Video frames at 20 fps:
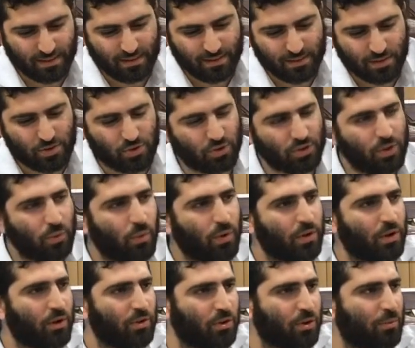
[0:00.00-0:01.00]
There's only one
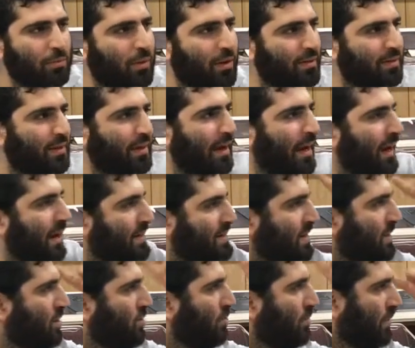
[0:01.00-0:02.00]
other month that has a
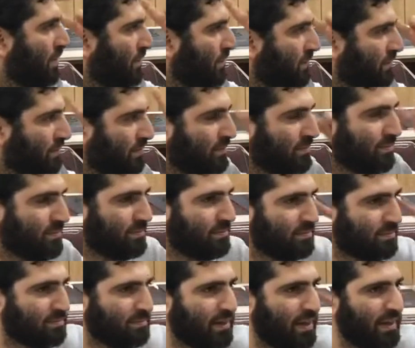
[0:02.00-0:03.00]
human
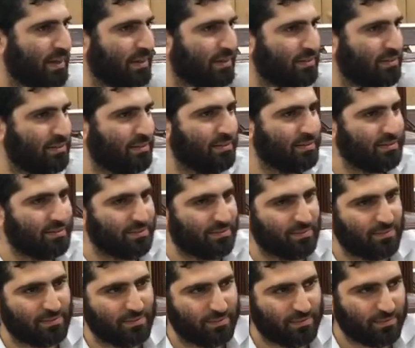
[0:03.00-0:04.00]
in it.
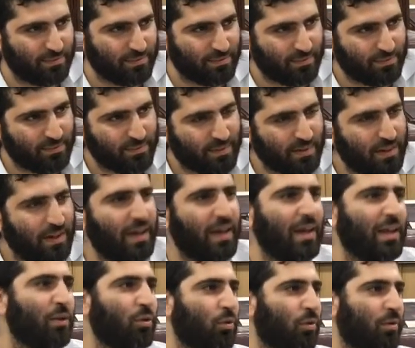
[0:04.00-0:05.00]

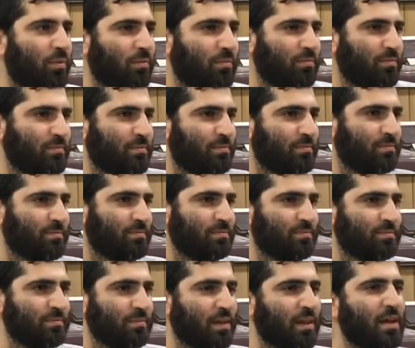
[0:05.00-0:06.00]
Elul.
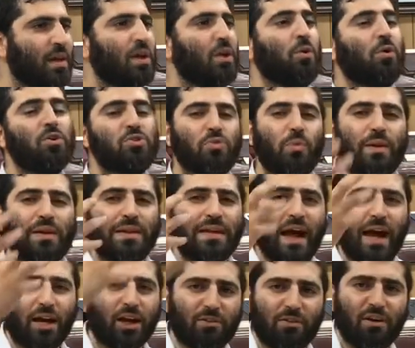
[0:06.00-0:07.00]
Because when
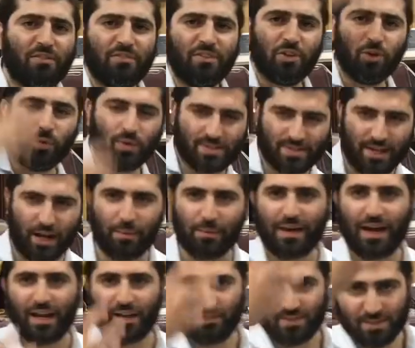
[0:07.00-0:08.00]
Yaakov Avinu was coming
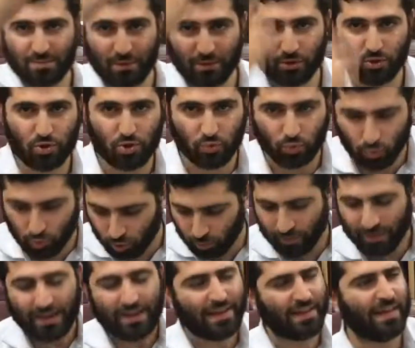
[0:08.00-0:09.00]
out of his mother's
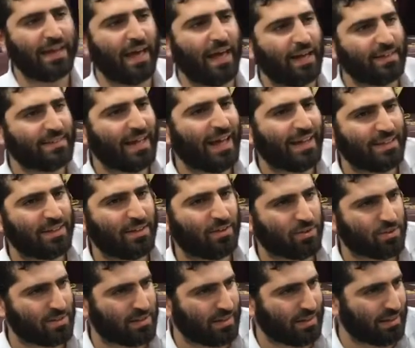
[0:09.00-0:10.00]
womb, he held on
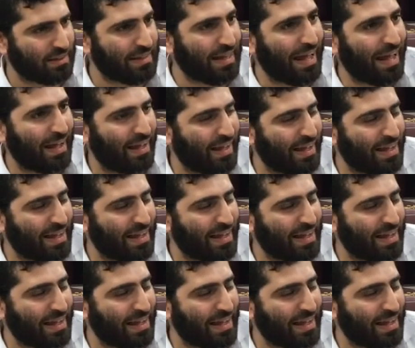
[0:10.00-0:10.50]
Yo- ya-